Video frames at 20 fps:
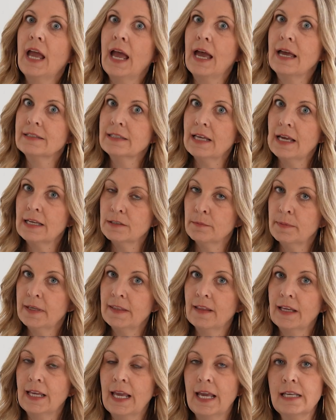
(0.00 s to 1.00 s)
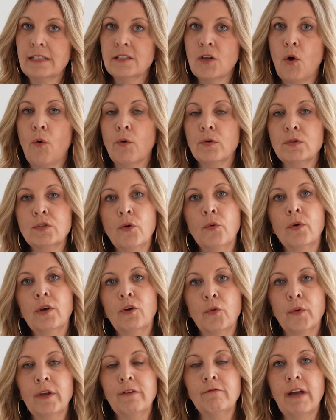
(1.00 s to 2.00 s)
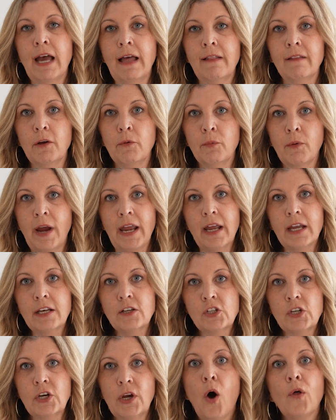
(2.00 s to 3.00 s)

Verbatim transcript: as has been the case also in Green Valley Ranch,